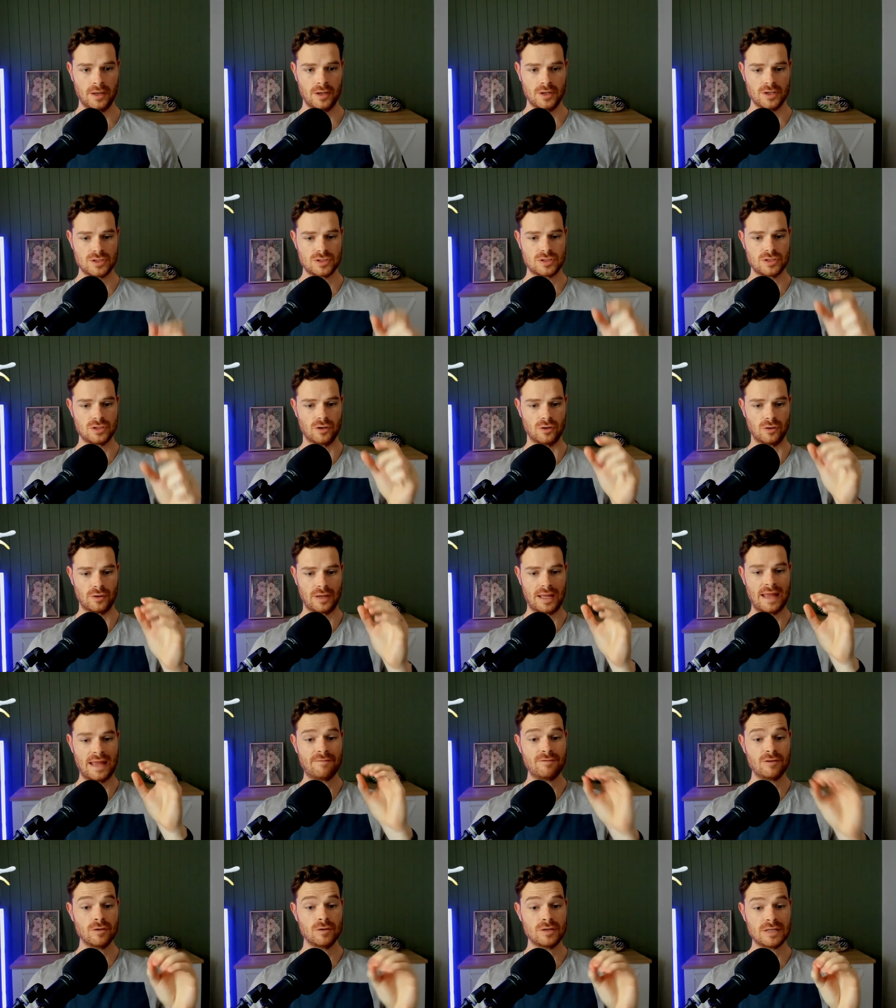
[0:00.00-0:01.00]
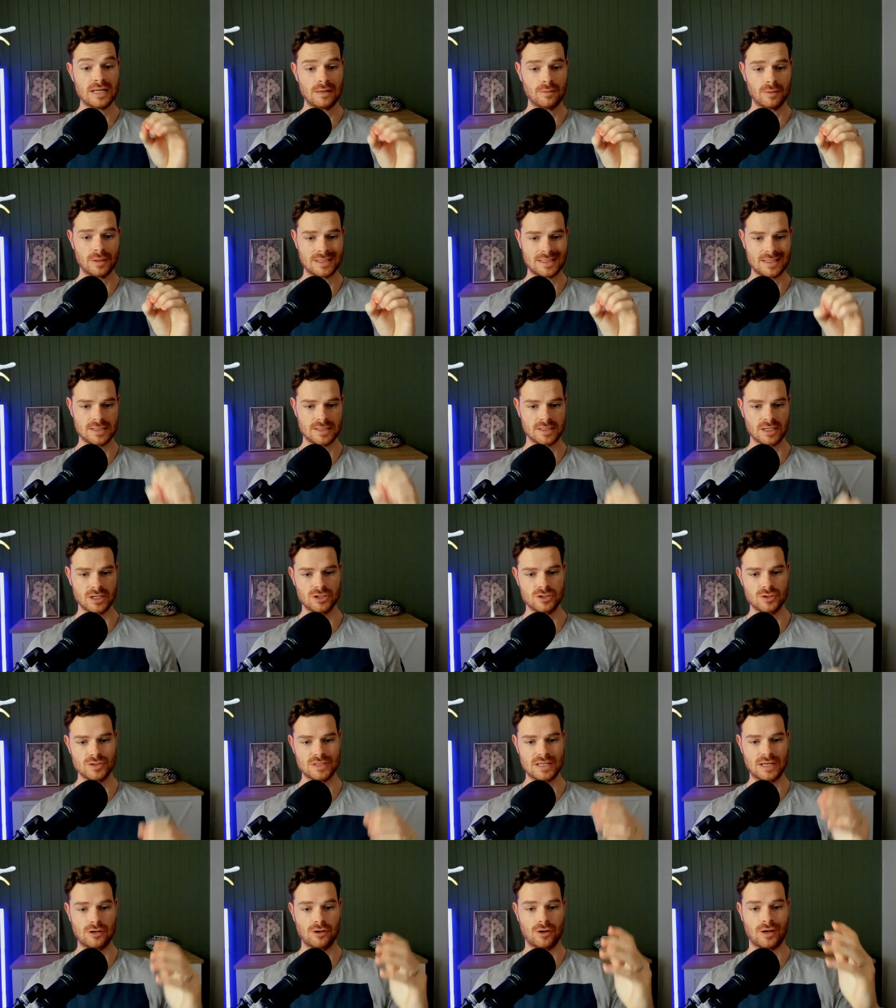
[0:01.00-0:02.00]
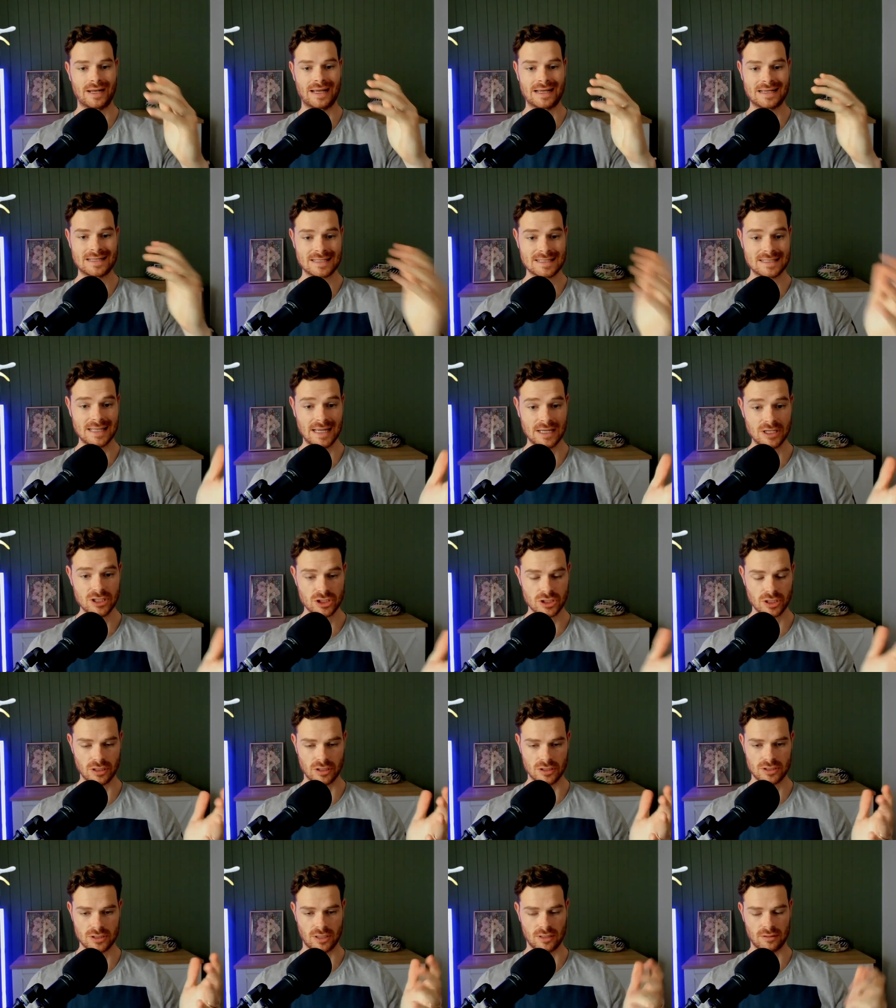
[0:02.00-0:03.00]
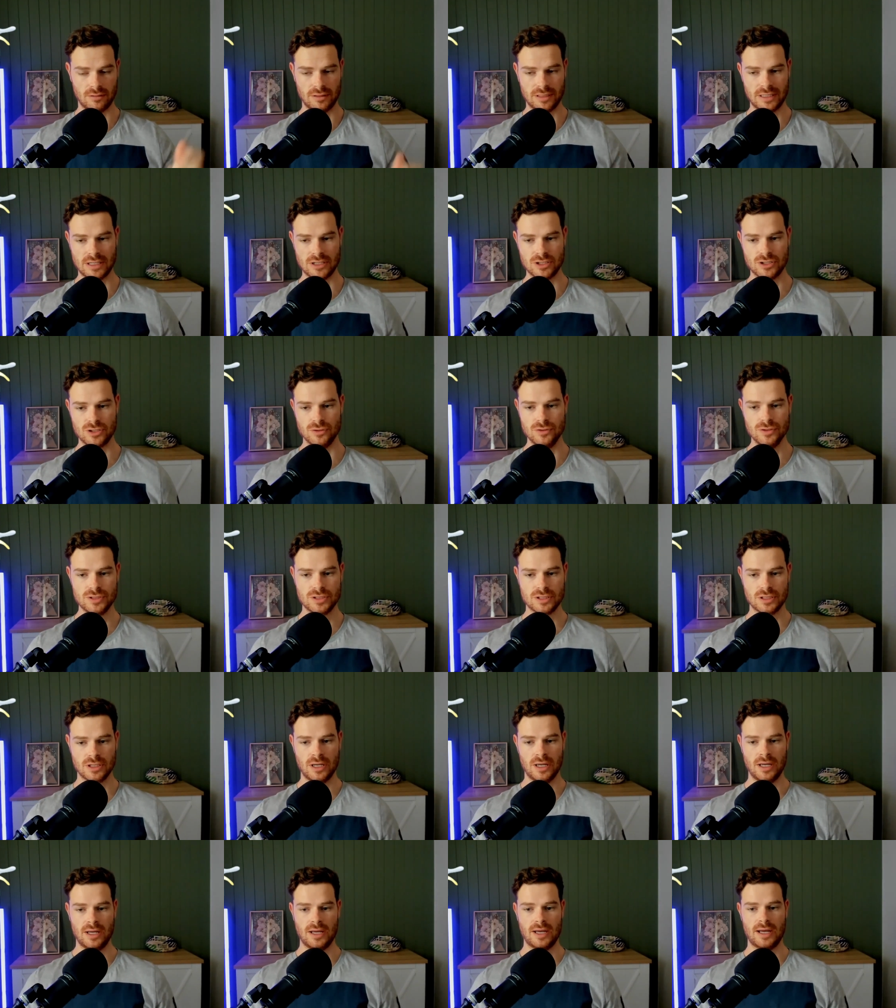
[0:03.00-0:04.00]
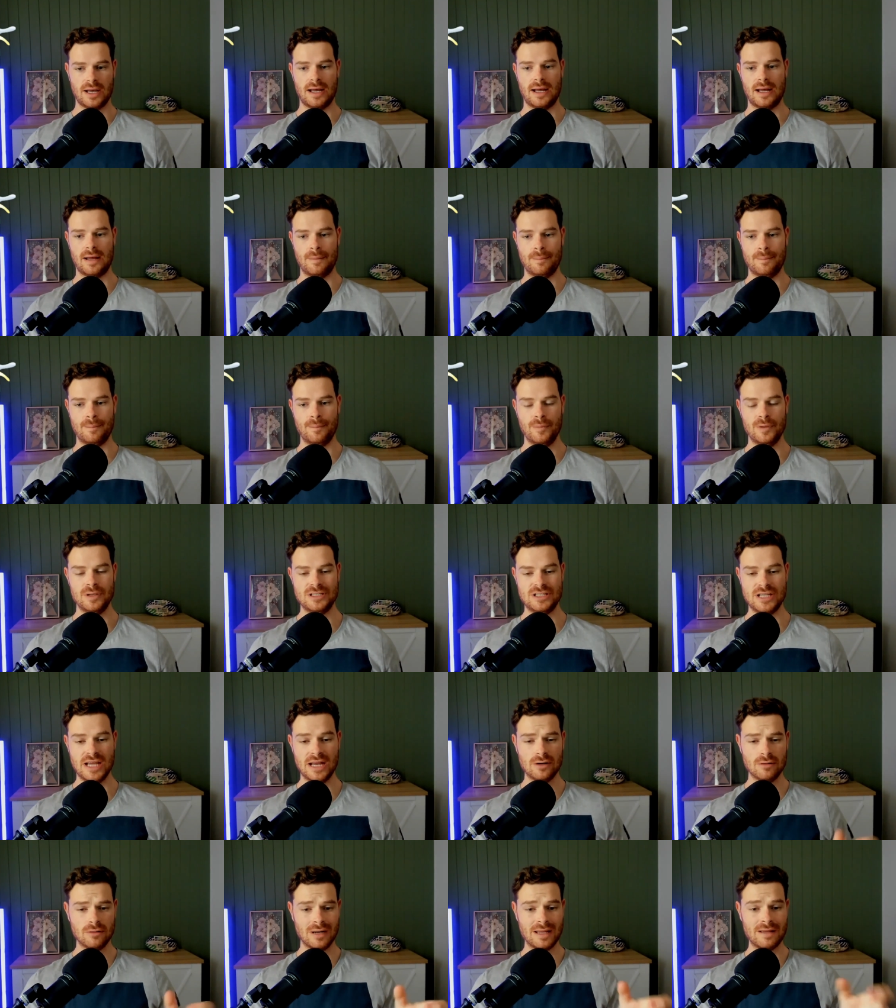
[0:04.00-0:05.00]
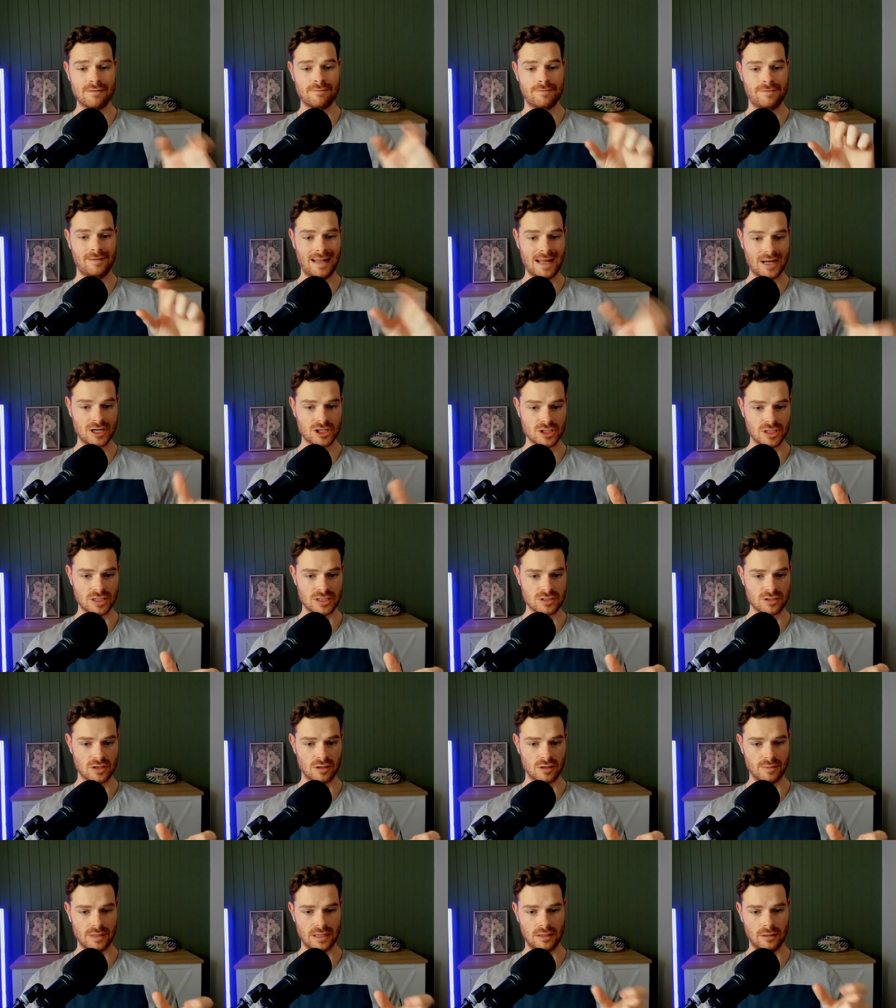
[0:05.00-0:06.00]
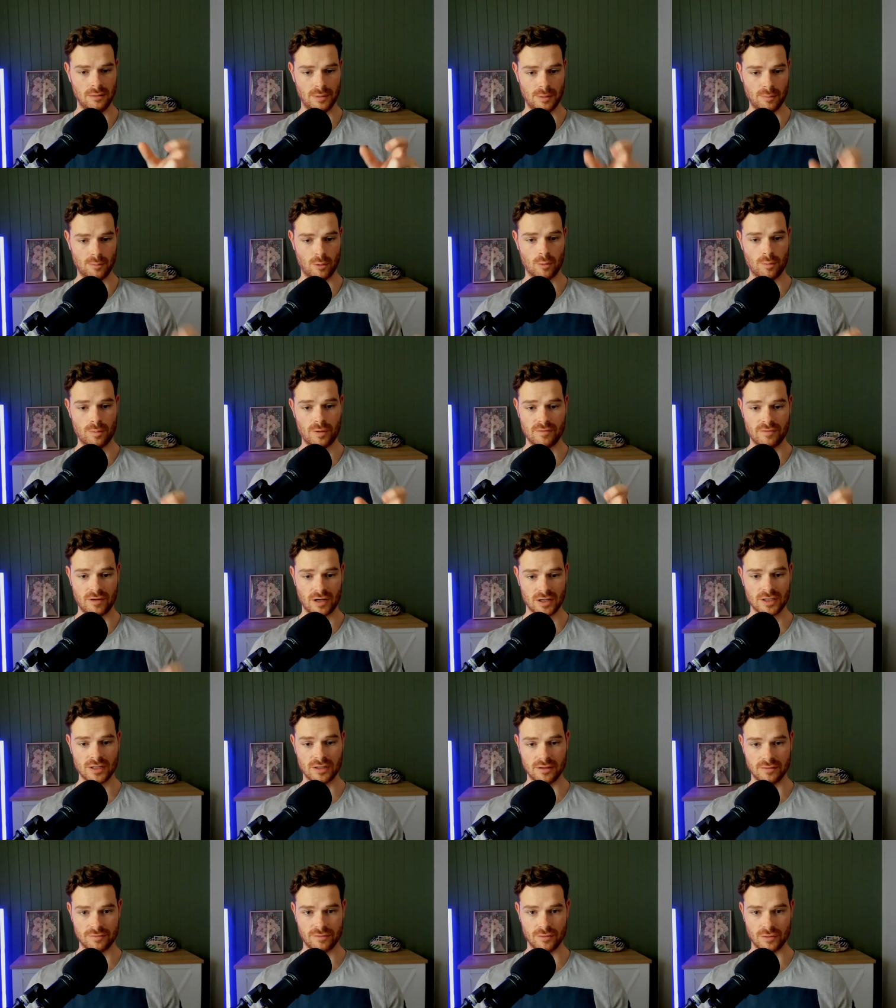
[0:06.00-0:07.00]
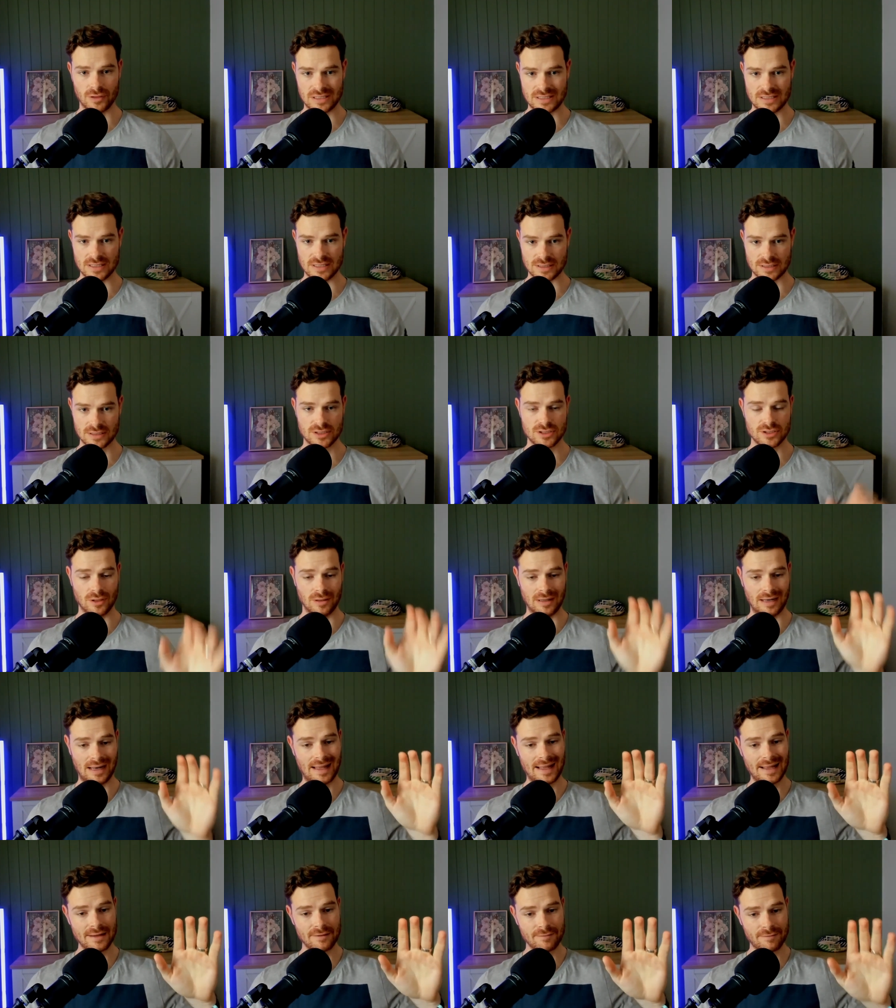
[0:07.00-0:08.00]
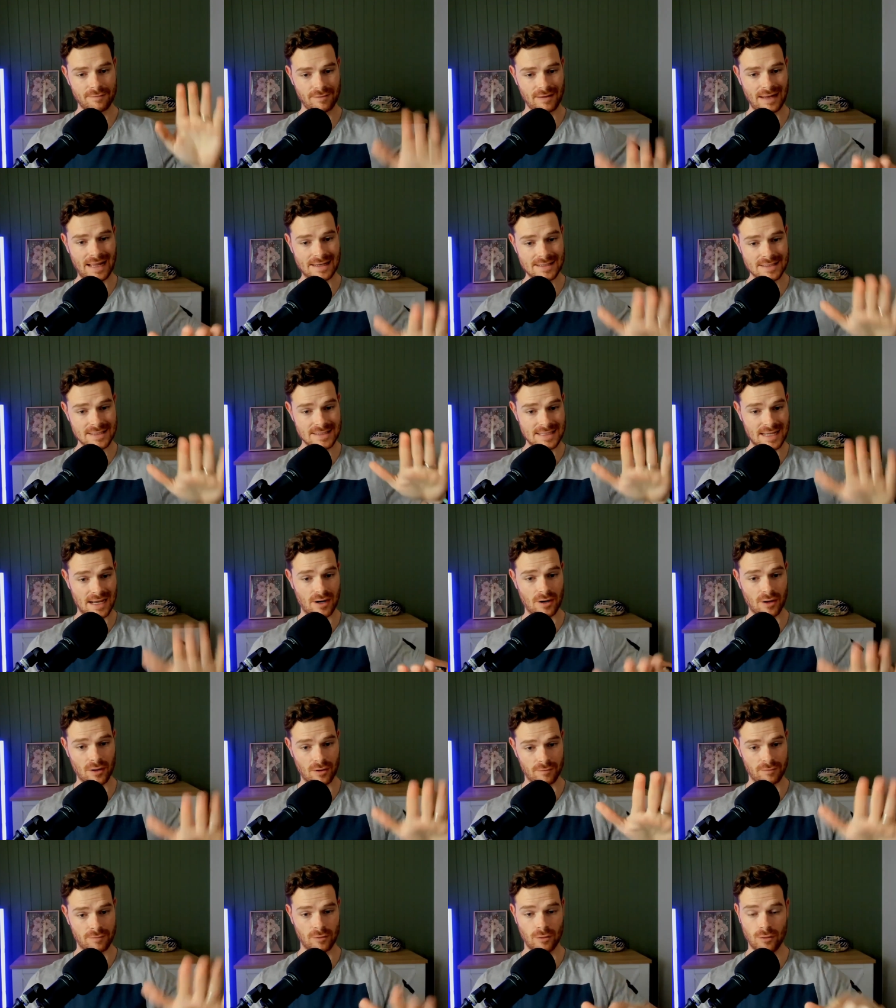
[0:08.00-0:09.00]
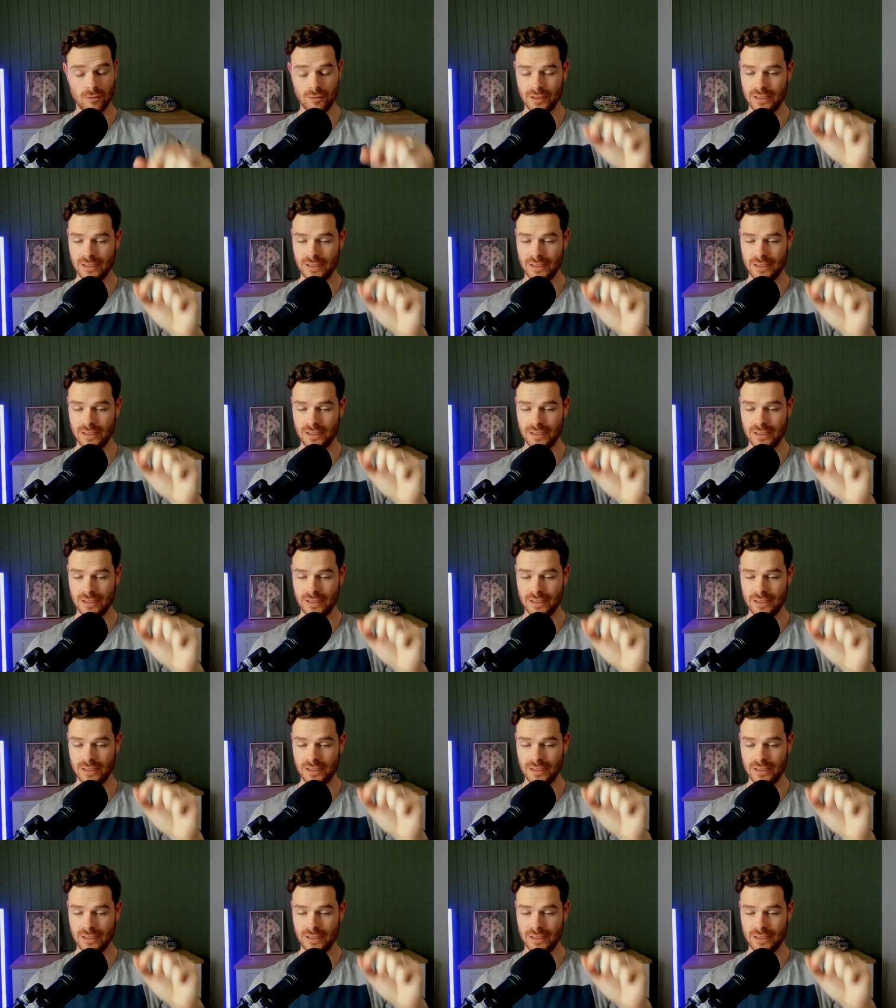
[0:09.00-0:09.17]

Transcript: So if you're dealing with disc issues and not extension intolerant issues, generally flexion is going to be a little bit more provocative for the disc. So lying flat down on the floor,